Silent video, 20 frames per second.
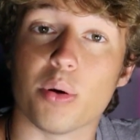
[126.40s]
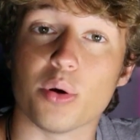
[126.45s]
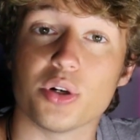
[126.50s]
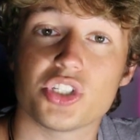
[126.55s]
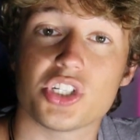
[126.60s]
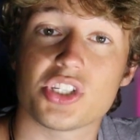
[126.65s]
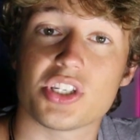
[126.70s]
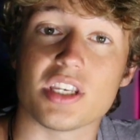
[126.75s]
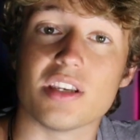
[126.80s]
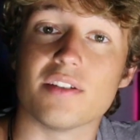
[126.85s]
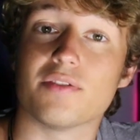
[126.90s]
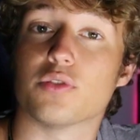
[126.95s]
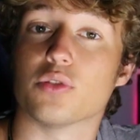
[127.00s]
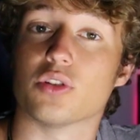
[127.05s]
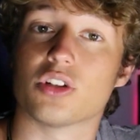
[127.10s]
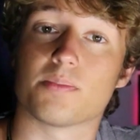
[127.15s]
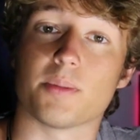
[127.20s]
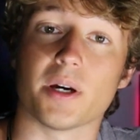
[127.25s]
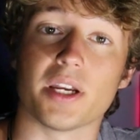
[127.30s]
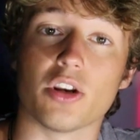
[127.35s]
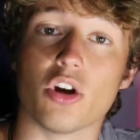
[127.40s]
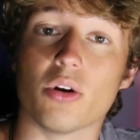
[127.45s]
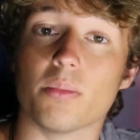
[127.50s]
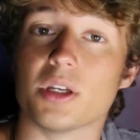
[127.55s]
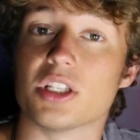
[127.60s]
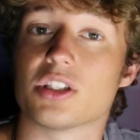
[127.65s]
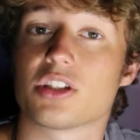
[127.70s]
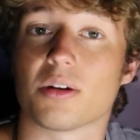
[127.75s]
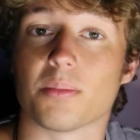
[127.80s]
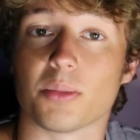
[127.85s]
Porsche's e-fuel is by no
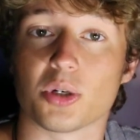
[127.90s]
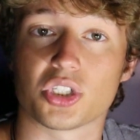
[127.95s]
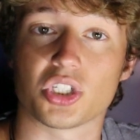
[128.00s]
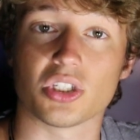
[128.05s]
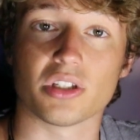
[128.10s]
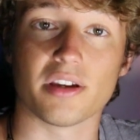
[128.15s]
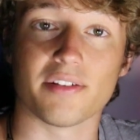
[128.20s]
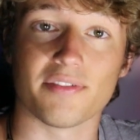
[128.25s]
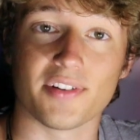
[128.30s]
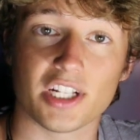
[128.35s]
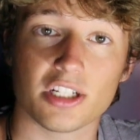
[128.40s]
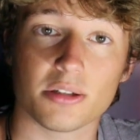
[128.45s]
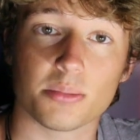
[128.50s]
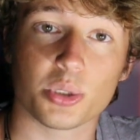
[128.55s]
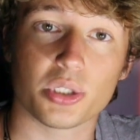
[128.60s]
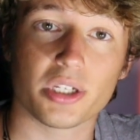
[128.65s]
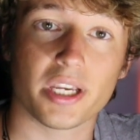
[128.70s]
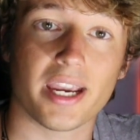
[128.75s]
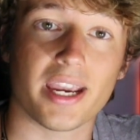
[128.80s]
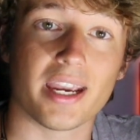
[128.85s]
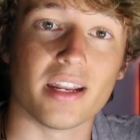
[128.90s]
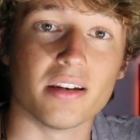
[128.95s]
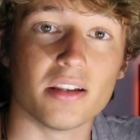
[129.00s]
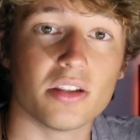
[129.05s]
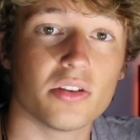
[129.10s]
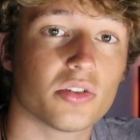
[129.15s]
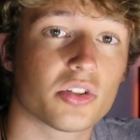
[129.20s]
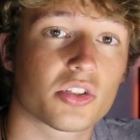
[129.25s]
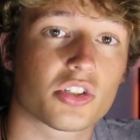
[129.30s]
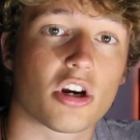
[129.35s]
means commercially available yet, and
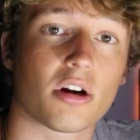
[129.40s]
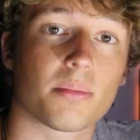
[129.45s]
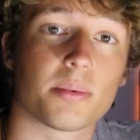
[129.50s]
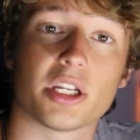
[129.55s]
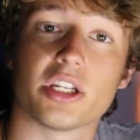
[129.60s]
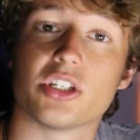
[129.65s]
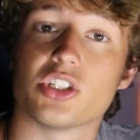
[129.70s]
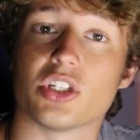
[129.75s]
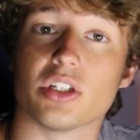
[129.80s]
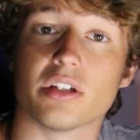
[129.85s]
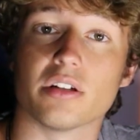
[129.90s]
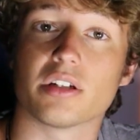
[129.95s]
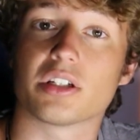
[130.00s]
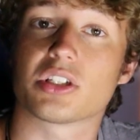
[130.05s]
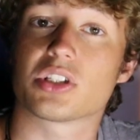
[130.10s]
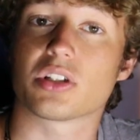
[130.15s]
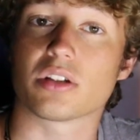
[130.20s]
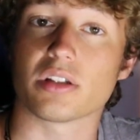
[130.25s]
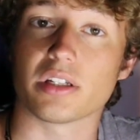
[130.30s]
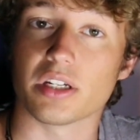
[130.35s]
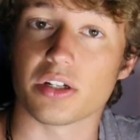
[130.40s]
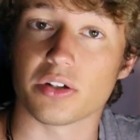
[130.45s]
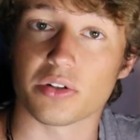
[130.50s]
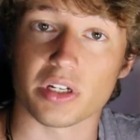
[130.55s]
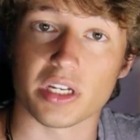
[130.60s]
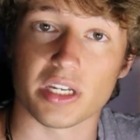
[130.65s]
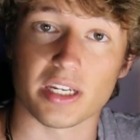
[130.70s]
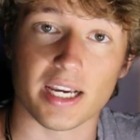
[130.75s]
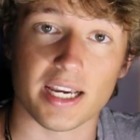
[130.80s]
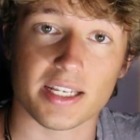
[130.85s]
neither is Carbon Engineering's clean and
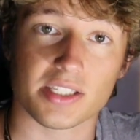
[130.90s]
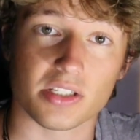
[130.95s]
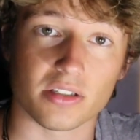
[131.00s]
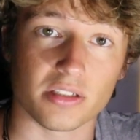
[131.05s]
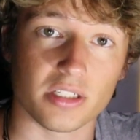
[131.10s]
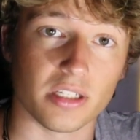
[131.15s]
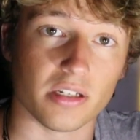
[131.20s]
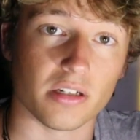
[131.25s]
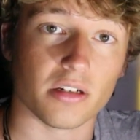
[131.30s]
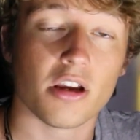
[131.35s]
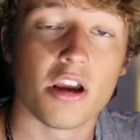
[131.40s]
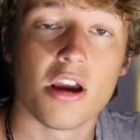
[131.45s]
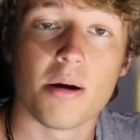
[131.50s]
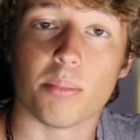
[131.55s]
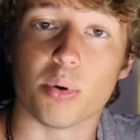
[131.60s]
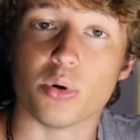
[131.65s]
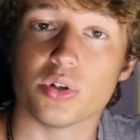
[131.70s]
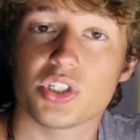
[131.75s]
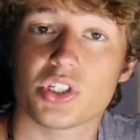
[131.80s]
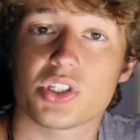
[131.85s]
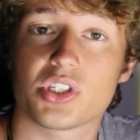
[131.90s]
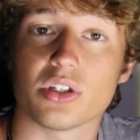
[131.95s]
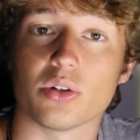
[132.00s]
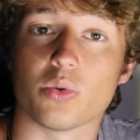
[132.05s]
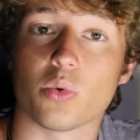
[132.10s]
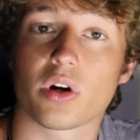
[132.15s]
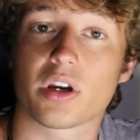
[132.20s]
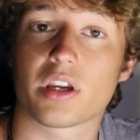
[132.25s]
green gasoline. Porsche is still